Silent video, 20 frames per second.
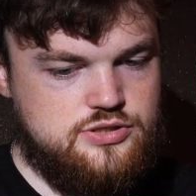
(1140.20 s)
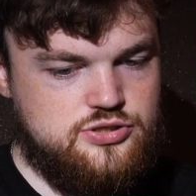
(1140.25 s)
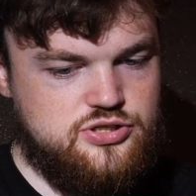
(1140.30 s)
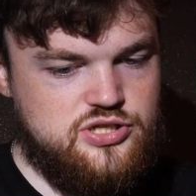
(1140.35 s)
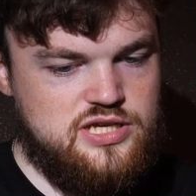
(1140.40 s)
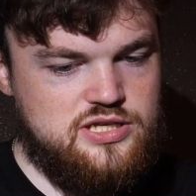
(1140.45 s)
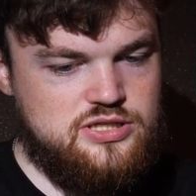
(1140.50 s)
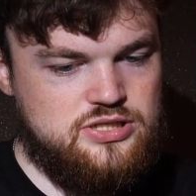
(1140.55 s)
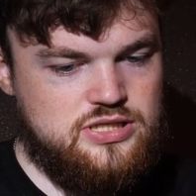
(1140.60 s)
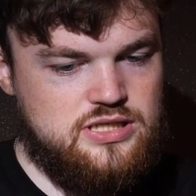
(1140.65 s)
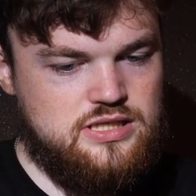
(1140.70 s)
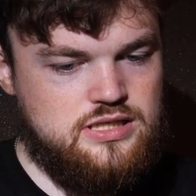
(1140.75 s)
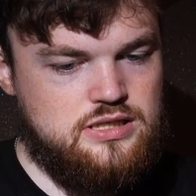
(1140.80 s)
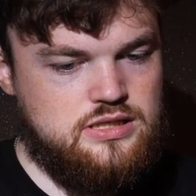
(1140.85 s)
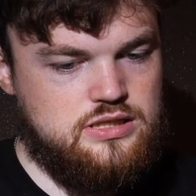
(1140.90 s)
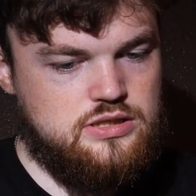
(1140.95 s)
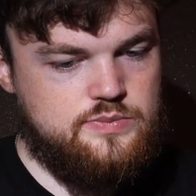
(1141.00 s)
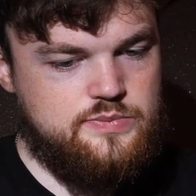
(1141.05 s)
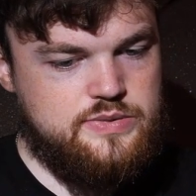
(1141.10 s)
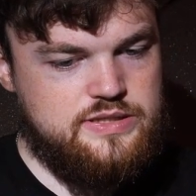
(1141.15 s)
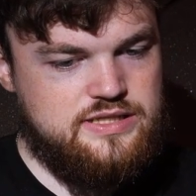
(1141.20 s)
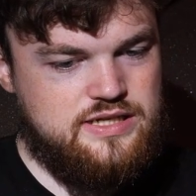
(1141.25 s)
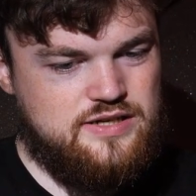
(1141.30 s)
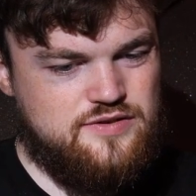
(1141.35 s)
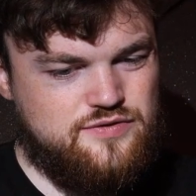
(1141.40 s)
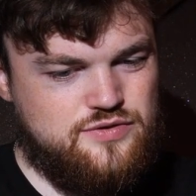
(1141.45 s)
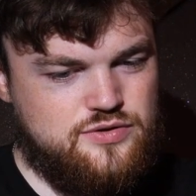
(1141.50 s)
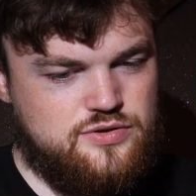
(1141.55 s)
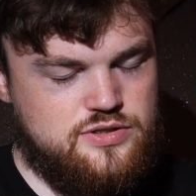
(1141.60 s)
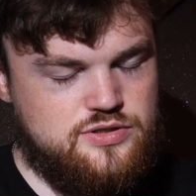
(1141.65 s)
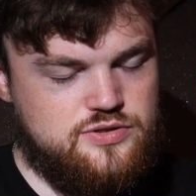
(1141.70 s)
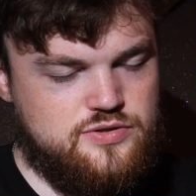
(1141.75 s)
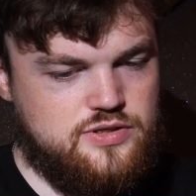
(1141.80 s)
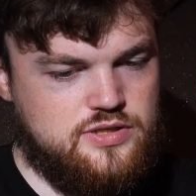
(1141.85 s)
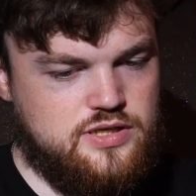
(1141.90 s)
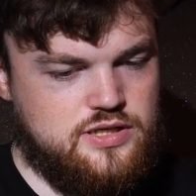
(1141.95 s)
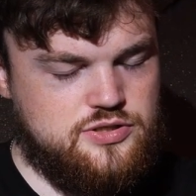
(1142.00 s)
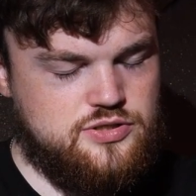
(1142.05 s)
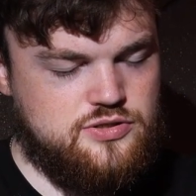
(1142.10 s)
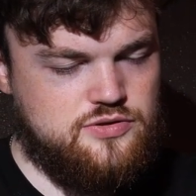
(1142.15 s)
changed a little bit after
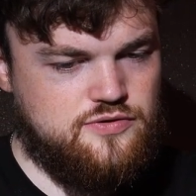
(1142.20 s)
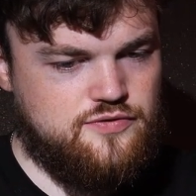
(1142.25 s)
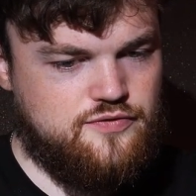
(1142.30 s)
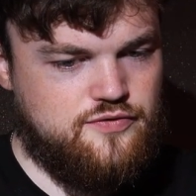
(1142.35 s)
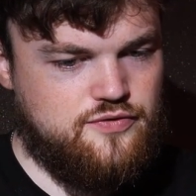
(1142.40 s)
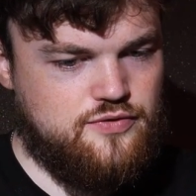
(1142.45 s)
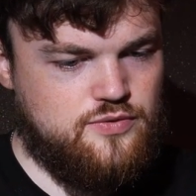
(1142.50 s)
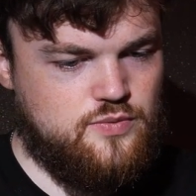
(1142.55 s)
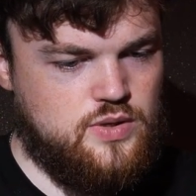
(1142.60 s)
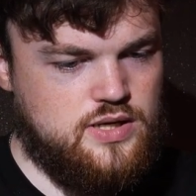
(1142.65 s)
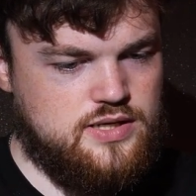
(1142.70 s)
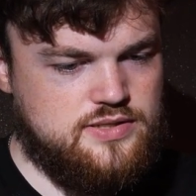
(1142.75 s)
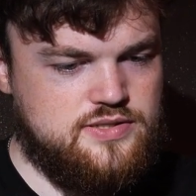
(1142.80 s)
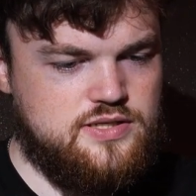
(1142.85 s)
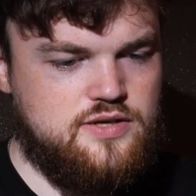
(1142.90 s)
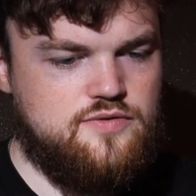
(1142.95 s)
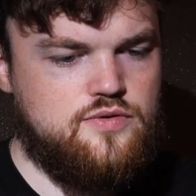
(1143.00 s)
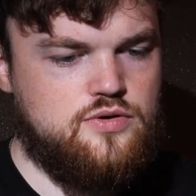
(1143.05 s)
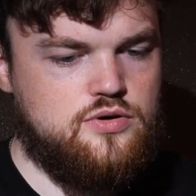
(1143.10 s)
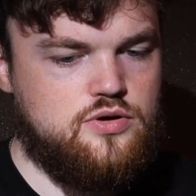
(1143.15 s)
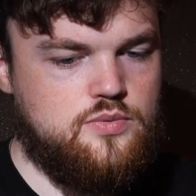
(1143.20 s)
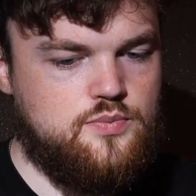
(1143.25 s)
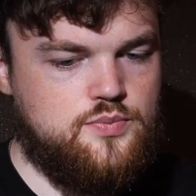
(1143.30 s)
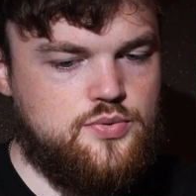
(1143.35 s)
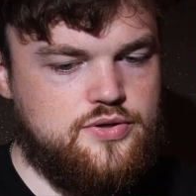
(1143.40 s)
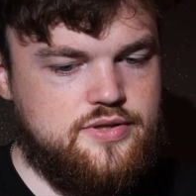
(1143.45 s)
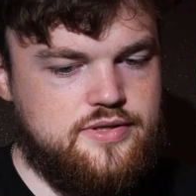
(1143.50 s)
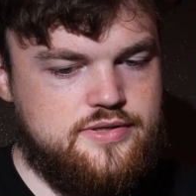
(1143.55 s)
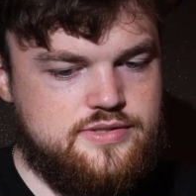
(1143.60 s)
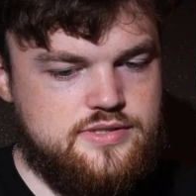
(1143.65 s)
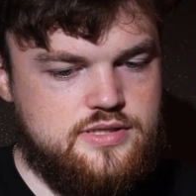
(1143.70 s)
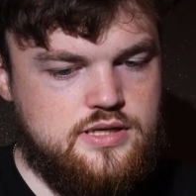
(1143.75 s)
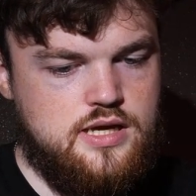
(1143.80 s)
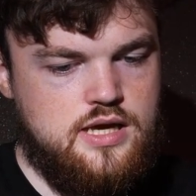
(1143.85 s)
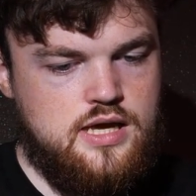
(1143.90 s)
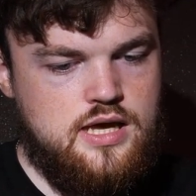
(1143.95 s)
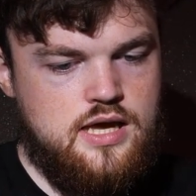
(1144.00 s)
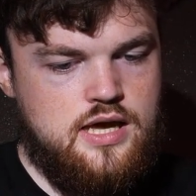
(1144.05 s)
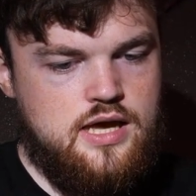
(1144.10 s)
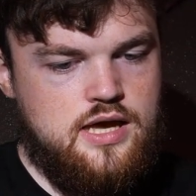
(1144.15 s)
introduction of React Server components,
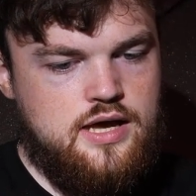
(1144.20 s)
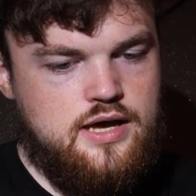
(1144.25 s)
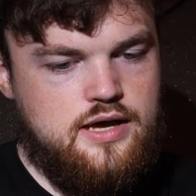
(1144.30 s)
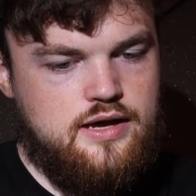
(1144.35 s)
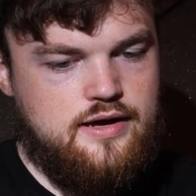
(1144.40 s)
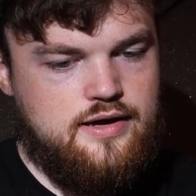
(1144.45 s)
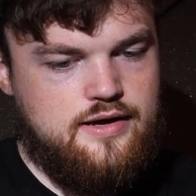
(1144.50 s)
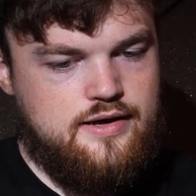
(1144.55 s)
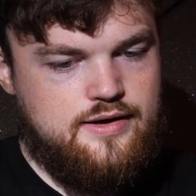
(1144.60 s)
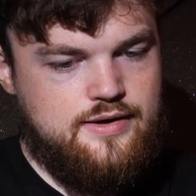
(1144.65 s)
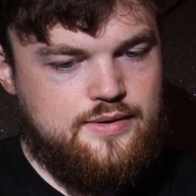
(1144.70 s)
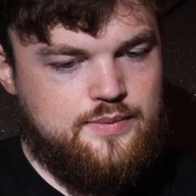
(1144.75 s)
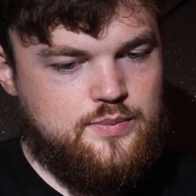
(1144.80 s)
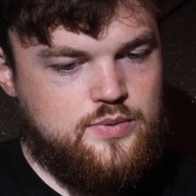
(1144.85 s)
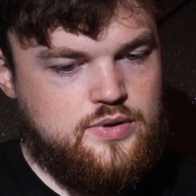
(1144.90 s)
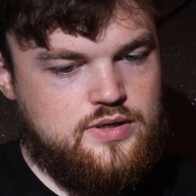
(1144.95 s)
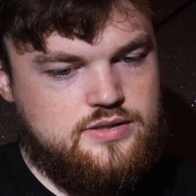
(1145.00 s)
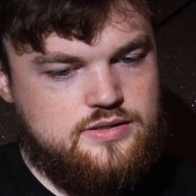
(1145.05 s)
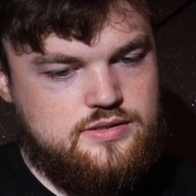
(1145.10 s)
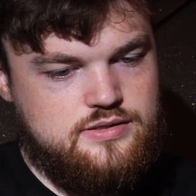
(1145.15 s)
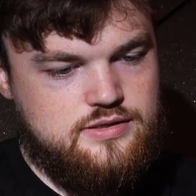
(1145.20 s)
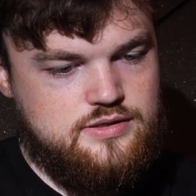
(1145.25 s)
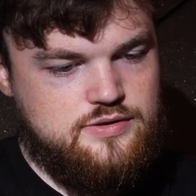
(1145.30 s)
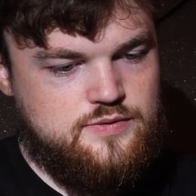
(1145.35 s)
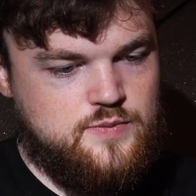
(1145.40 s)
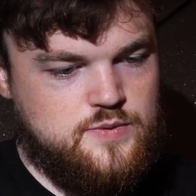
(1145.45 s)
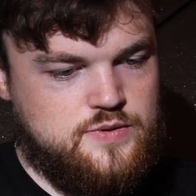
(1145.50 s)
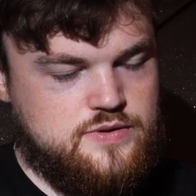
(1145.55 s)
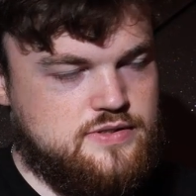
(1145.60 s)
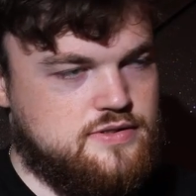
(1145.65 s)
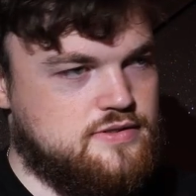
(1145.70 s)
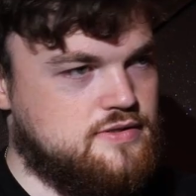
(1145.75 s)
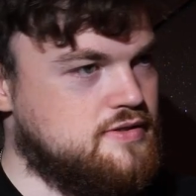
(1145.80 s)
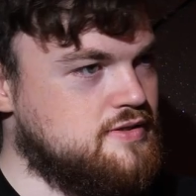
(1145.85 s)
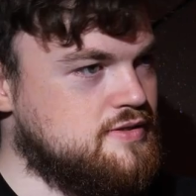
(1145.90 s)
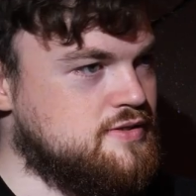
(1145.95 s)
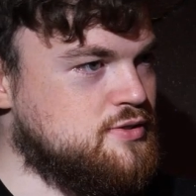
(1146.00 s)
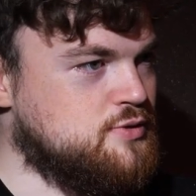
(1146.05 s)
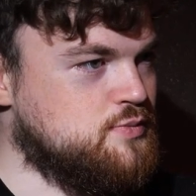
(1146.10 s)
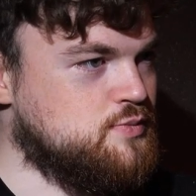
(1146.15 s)
but it was
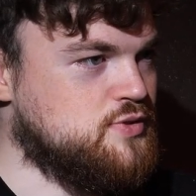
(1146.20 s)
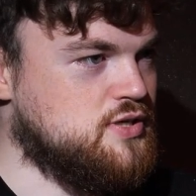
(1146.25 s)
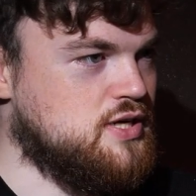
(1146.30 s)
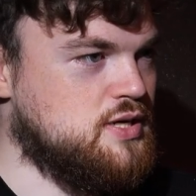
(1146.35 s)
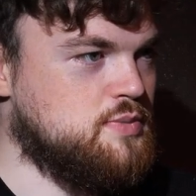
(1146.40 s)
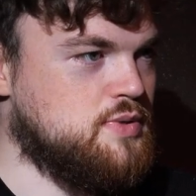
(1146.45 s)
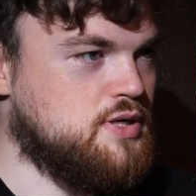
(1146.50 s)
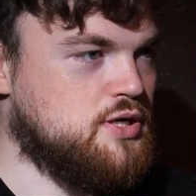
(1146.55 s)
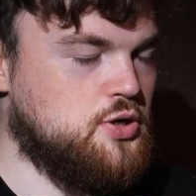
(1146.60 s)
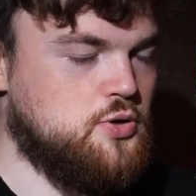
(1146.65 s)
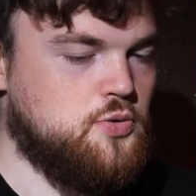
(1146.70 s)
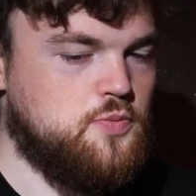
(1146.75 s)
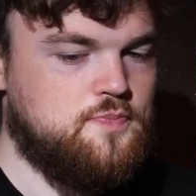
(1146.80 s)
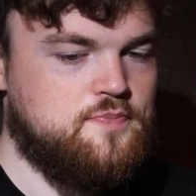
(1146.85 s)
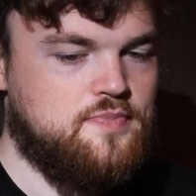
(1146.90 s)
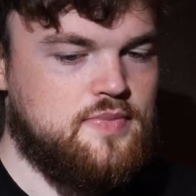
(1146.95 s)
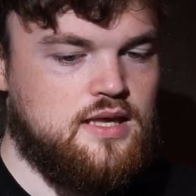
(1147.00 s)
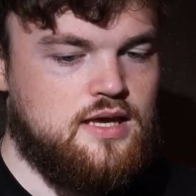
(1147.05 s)
some time ago.